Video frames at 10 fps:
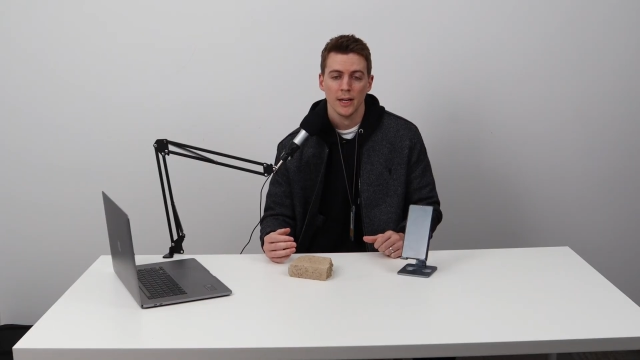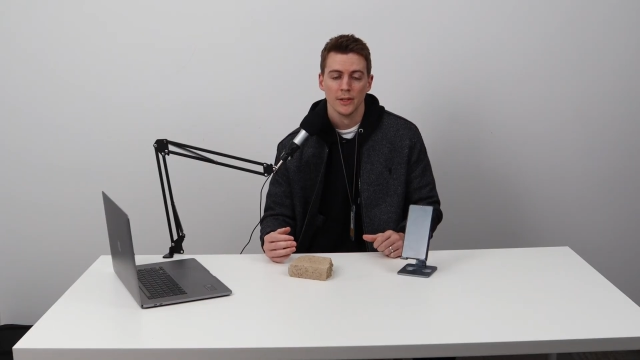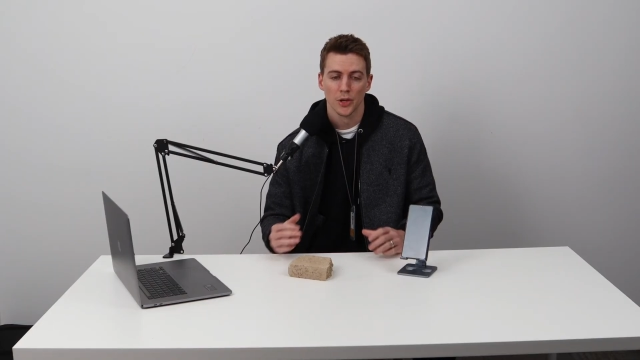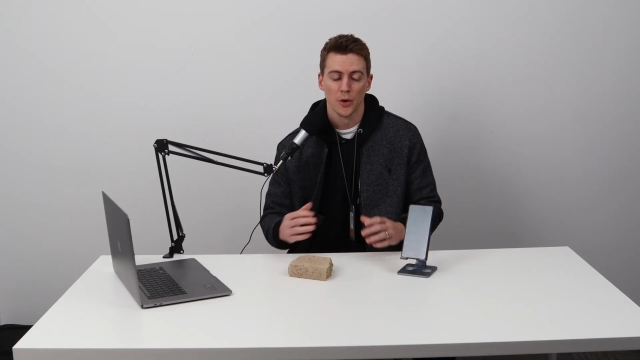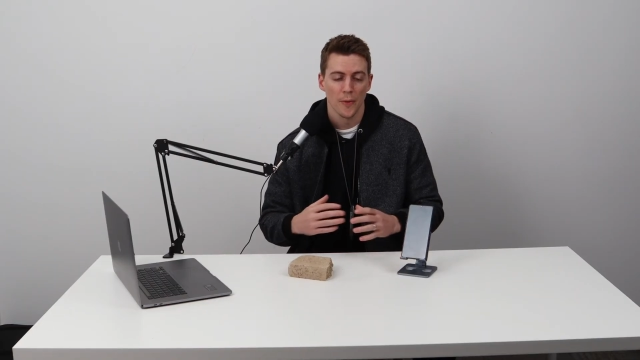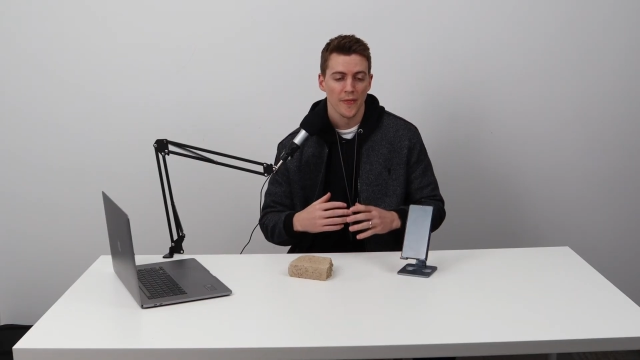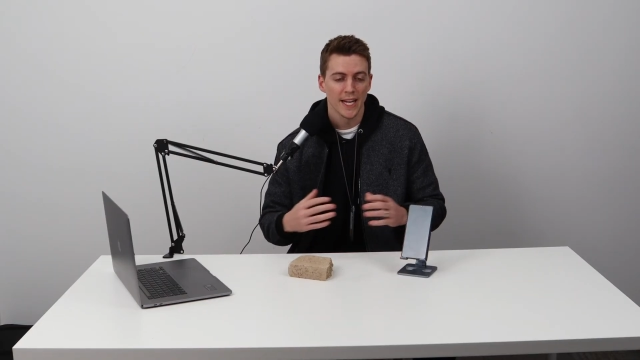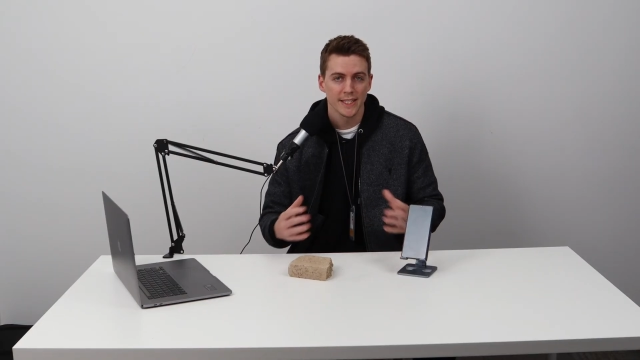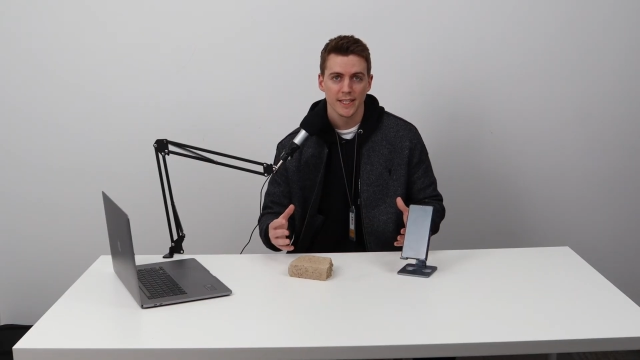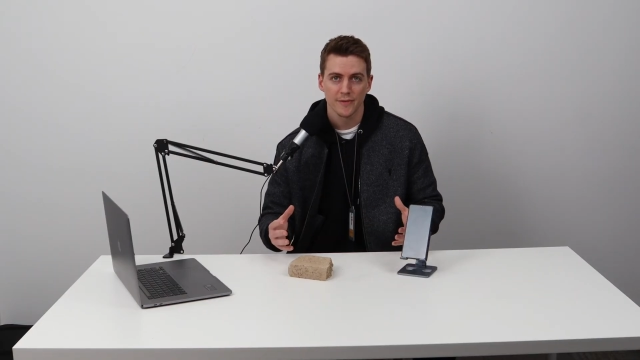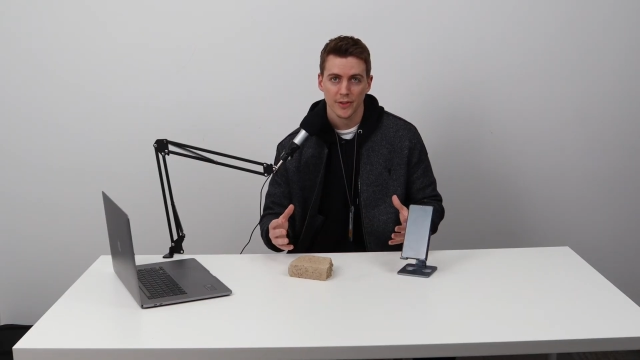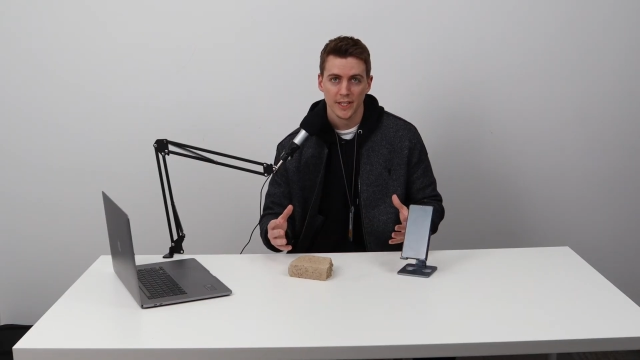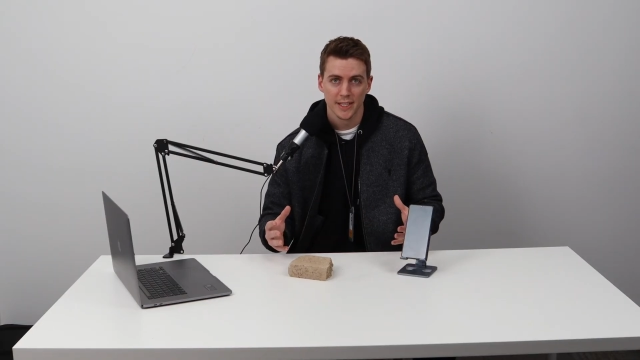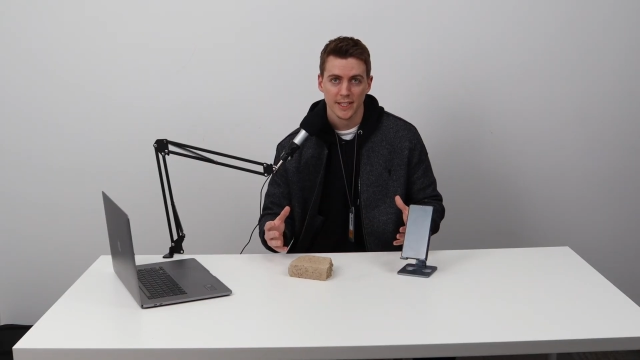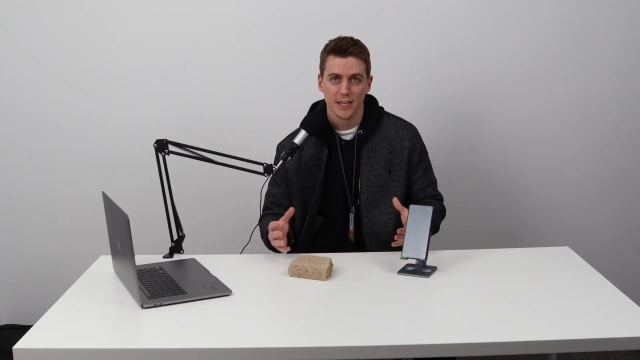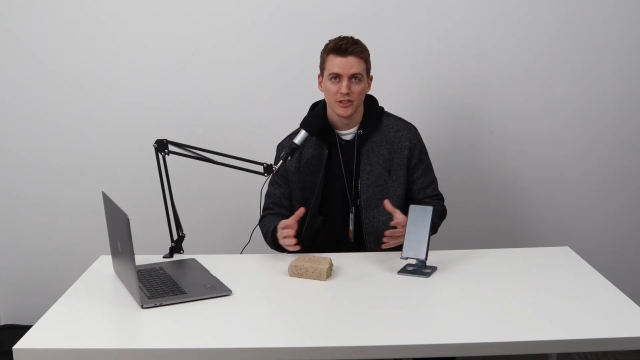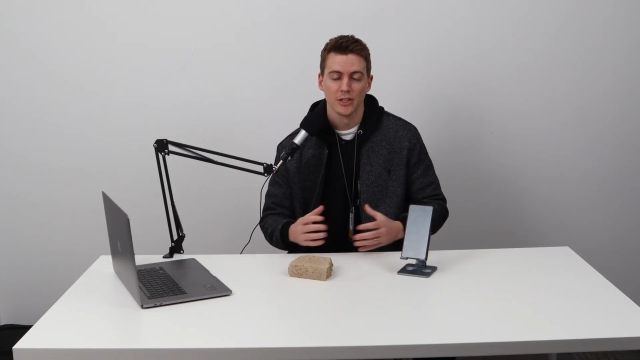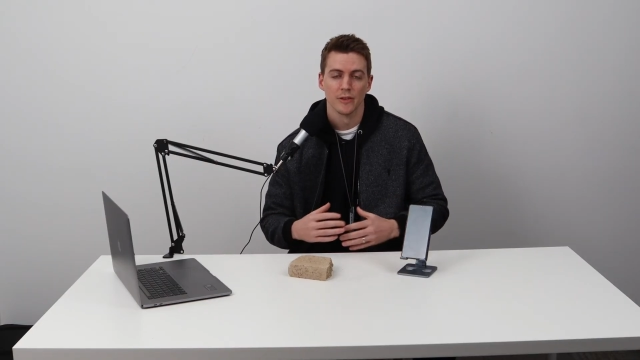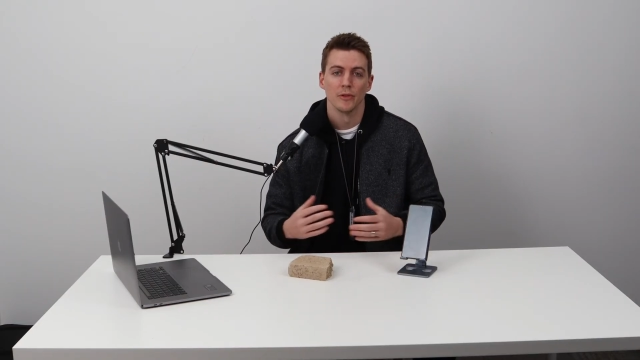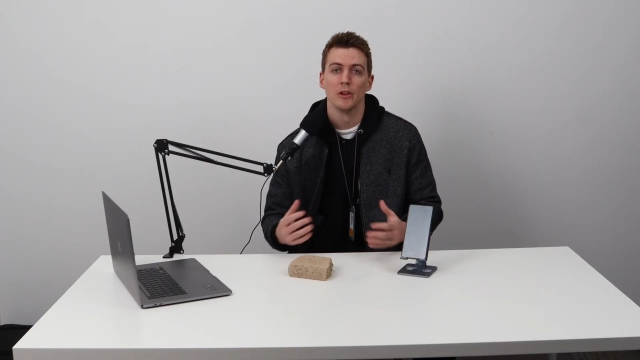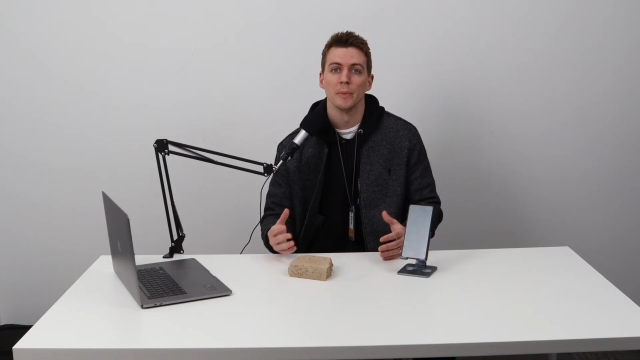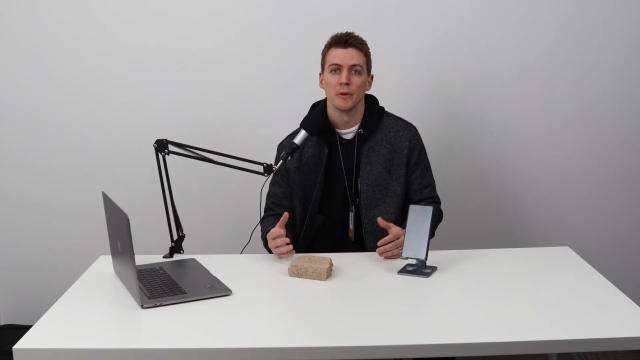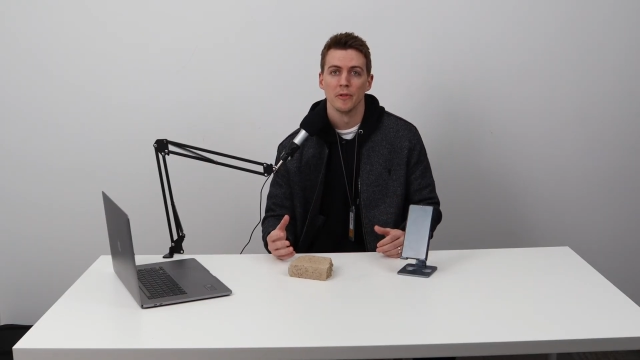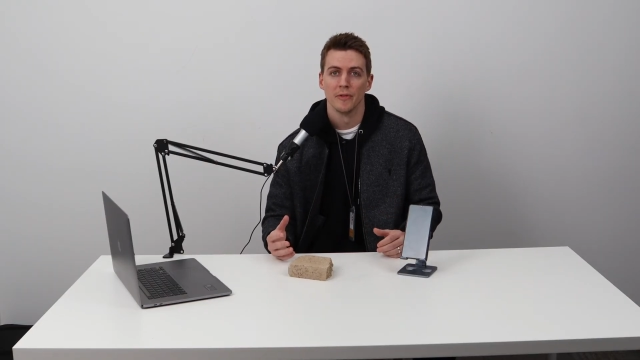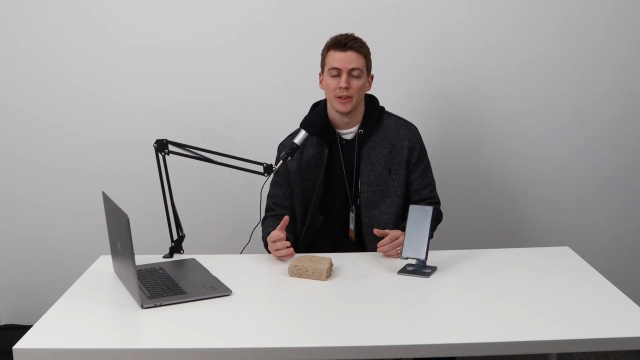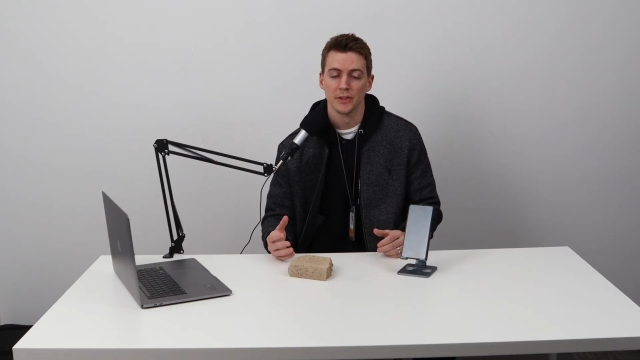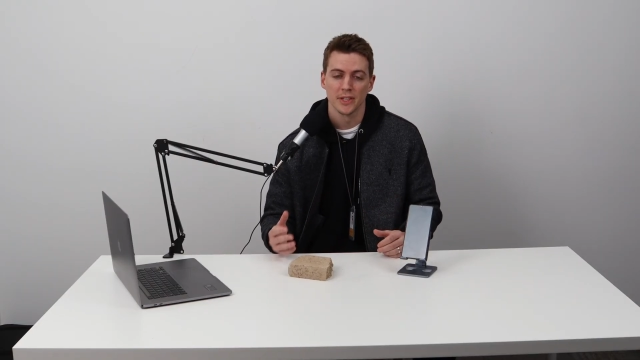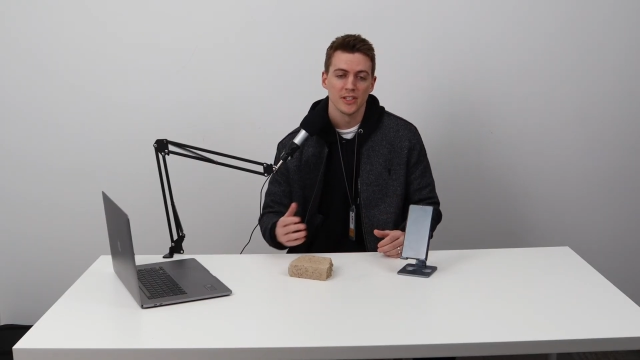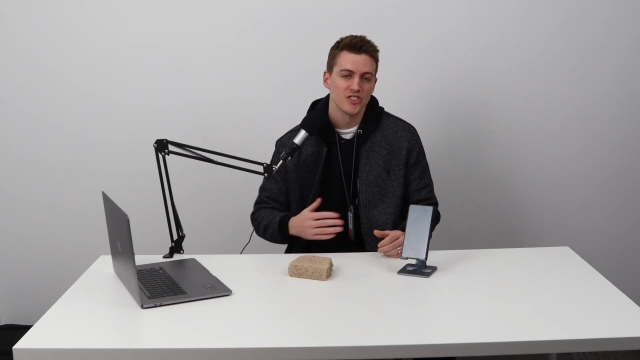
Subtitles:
So that's it for this edition of Realme Reveals.